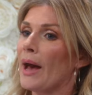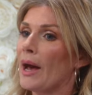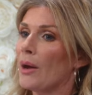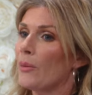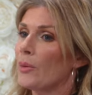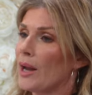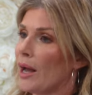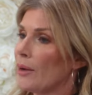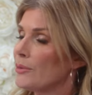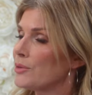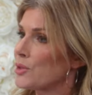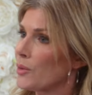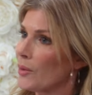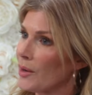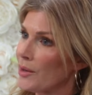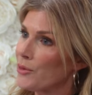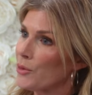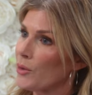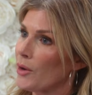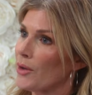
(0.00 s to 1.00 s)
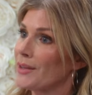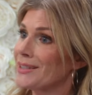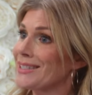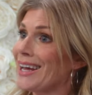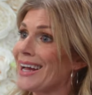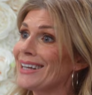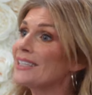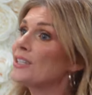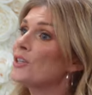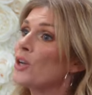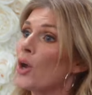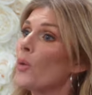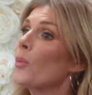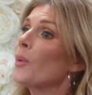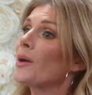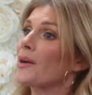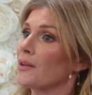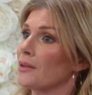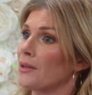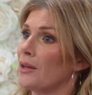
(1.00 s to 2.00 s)
back when I was going through all this, I didn't know
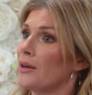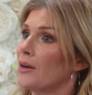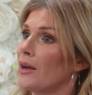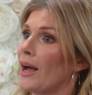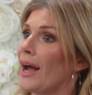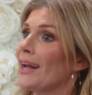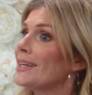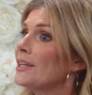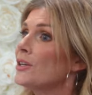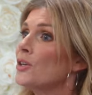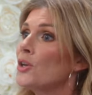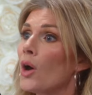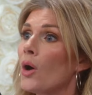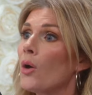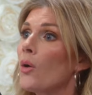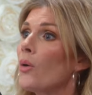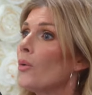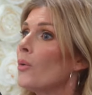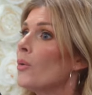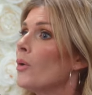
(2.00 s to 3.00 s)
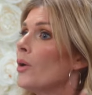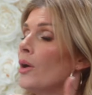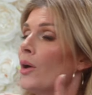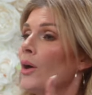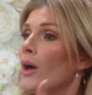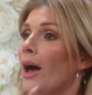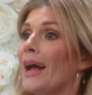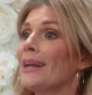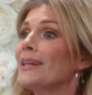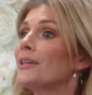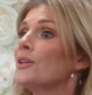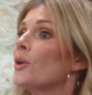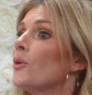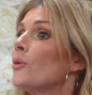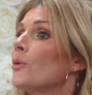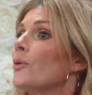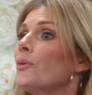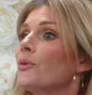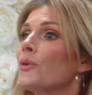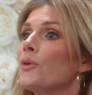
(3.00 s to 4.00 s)
where to look. I didn't, I didn't know, know, where to begin. I didn't
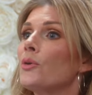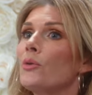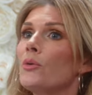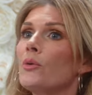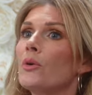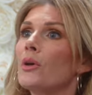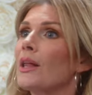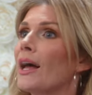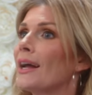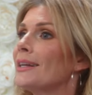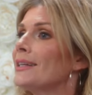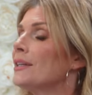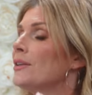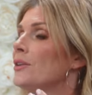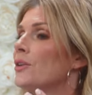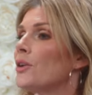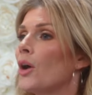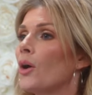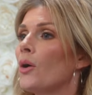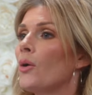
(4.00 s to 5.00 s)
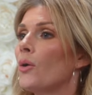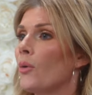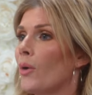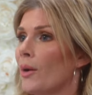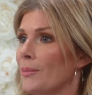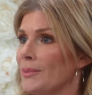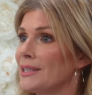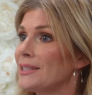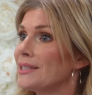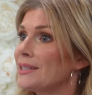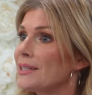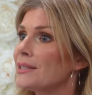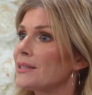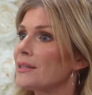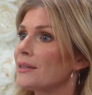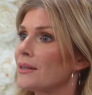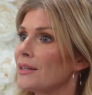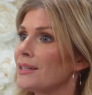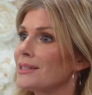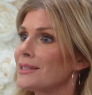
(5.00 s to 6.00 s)
know who to Google. I didn't know. I mean, this
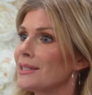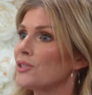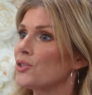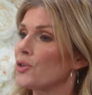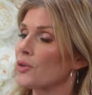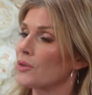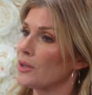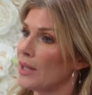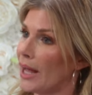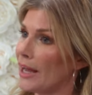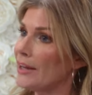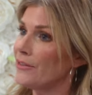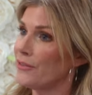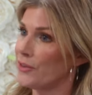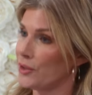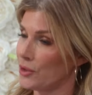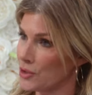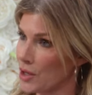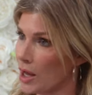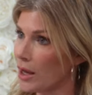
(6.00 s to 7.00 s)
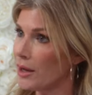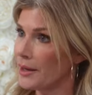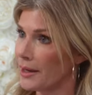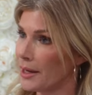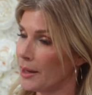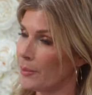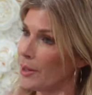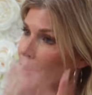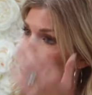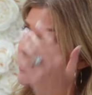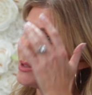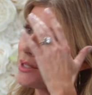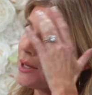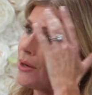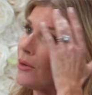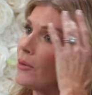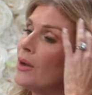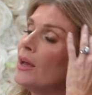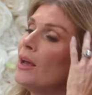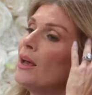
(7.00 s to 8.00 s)
is a this is your life you're talking about.
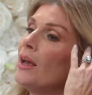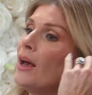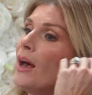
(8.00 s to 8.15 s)
So,